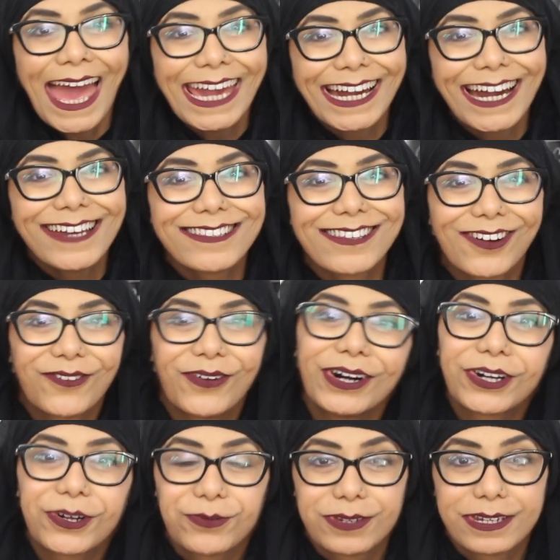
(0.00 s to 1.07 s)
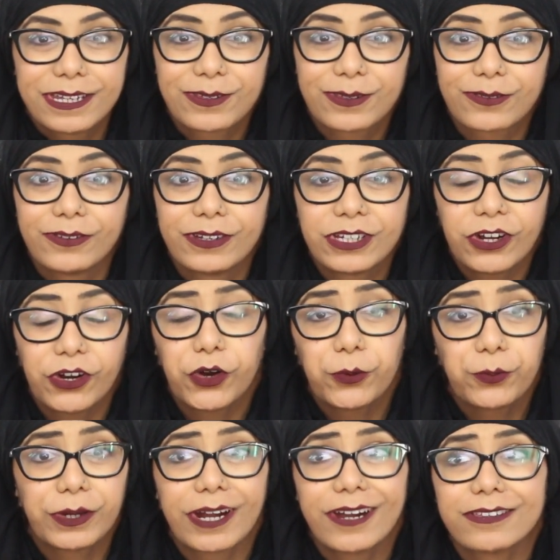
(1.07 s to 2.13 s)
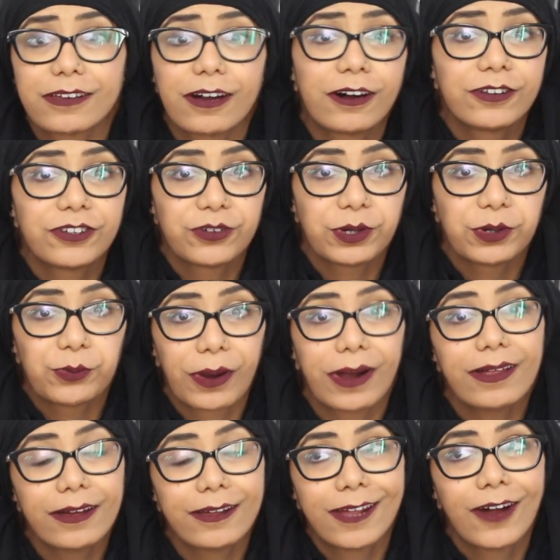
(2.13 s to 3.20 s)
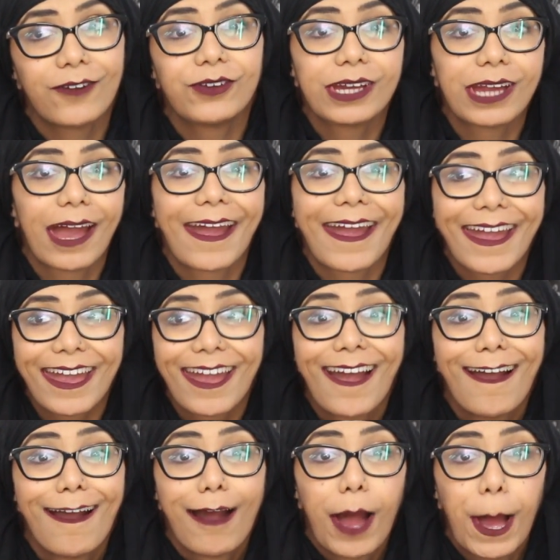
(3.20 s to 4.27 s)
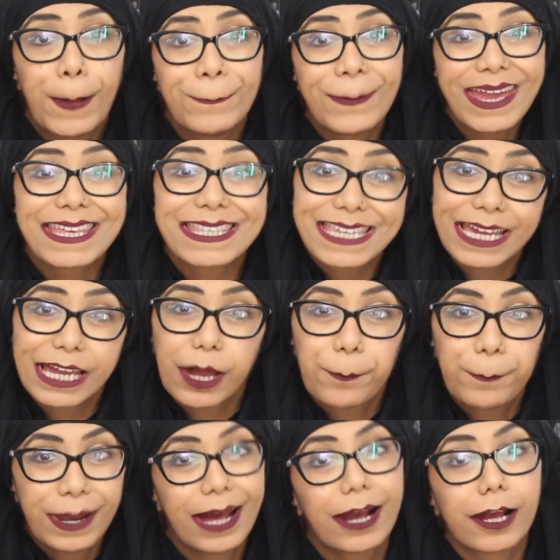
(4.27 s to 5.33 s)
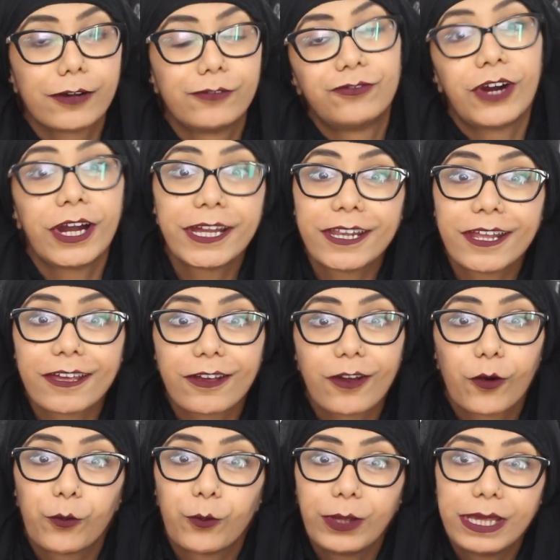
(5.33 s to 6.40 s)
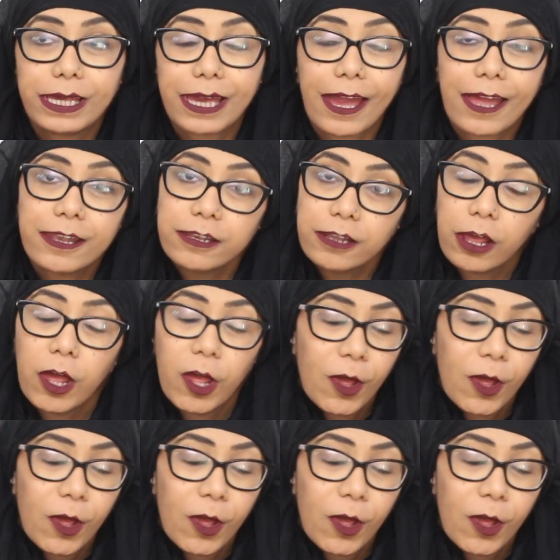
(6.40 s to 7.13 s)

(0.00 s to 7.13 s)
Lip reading: Hey guys, and welcome to this video. Hope you guys are doing well and having a amazing Black Friday weekend.